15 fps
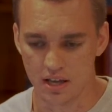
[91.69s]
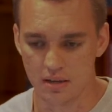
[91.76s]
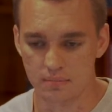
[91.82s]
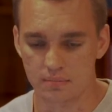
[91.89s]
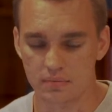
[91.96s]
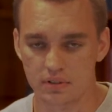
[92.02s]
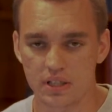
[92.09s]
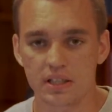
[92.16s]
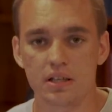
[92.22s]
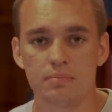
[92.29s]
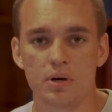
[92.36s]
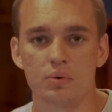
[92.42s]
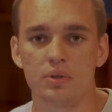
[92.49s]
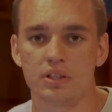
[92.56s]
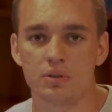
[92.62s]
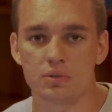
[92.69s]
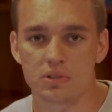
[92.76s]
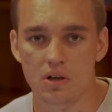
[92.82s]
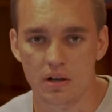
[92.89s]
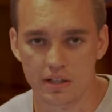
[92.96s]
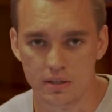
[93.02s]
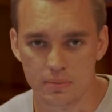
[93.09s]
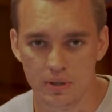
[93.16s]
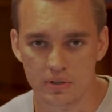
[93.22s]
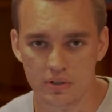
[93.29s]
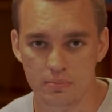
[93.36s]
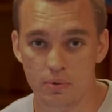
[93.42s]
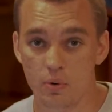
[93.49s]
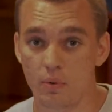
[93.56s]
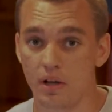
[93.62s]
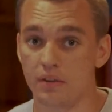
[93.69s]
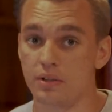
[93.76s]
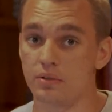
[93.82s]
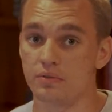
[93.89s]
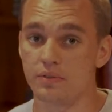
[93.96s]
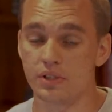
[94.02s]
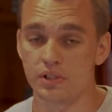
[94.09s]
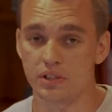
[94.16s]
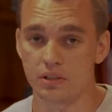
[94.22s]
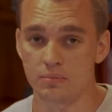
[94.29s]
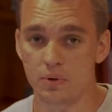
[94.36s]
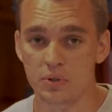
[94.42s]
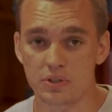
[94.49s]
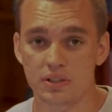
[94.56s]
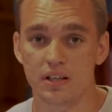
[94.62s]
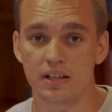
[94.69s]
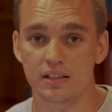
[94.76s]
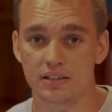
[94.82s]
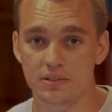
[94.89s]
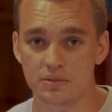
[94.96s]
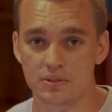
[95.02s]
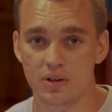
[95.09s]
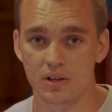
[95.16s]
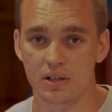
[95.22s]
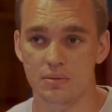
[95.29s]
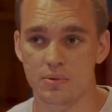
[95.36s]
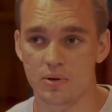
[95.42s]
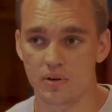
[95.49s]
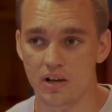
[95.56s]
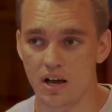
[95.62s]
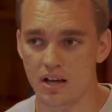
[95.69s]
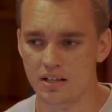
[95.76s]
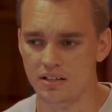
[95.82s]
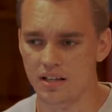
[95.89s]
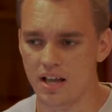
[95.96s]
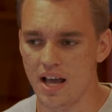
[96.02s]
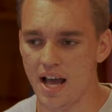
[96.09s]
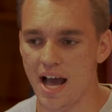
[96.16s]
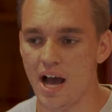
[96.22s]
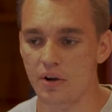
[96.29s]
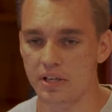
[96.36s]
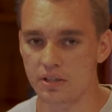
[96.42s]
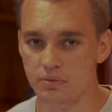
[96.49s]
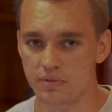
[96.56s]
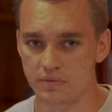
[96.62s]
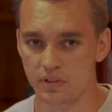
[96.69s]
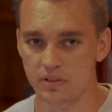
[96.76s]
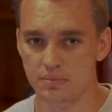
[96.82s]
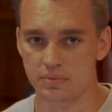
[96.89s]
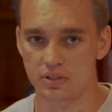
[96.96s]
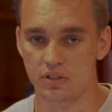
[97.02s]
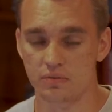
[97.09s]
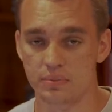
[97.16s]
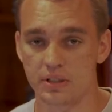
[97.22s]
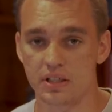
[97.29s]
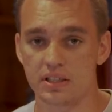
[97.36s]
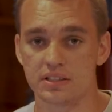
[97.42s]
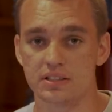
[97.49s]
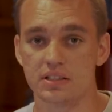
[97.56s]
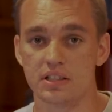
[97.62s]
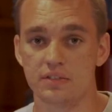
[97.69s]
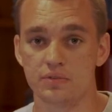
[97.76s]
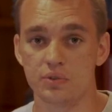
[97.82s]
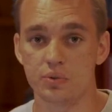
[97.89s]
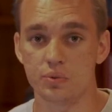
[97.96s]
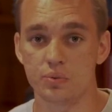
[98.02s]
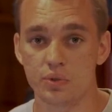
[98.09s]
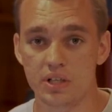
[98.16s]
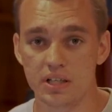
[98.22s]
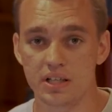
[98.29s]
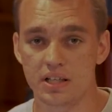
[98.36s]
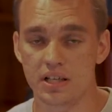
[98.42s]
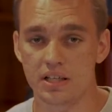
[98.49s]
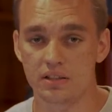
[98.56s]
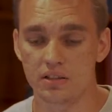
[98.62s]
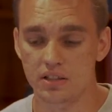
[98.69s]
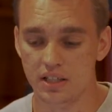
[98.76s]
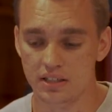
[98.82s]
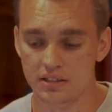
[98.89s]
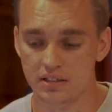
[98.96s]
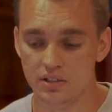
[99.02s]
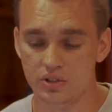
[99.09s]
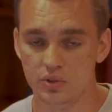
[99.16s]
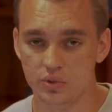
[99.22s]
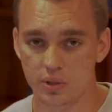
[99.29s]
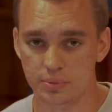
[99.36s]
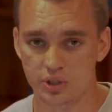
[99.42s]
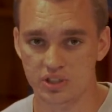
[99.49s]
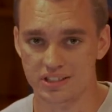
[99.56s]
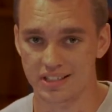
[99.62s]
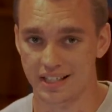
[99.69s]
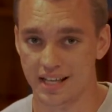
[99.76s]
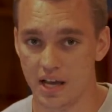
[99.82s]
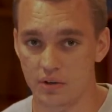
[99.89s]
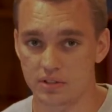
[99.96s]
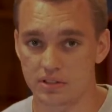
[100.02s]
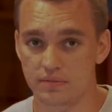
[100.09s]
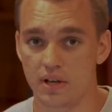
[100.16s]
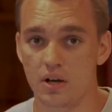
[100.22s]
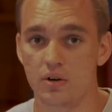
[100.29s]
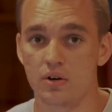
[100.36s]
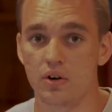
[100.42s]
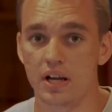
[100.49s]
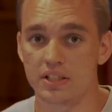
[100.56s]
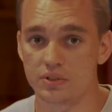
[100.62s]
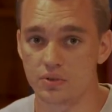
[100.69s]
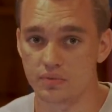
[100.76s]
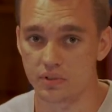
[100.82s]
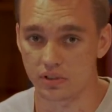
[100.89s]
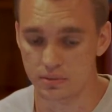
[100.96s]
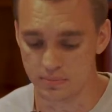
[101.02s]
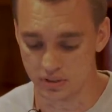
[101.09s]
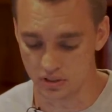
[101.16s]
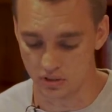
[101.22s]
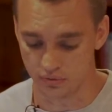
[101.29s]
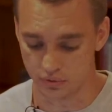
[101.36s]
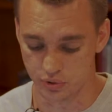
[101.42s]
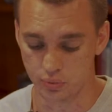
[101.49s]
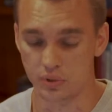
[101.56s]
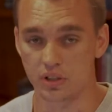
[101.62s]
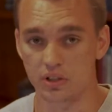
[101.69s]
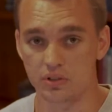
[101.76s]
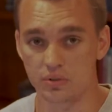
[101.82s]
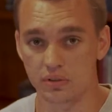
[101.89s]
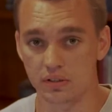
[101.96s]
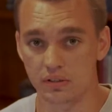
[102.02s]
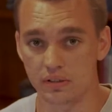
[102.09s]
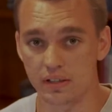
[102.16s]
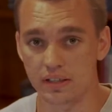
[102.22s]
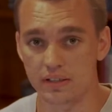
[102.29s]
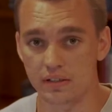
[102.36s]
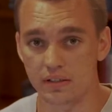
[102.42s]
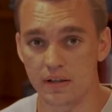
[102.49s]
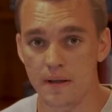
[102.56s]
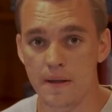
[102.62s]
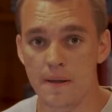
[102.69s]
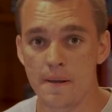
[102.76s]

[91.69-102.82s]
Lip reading: And think about what they were talking about in the boat while they were fishing. Most likely they were talking about God and how he revealed himself, because if you read and look at the descriptions, the accounts of how Christ revealed himself, which we're going to do a little later,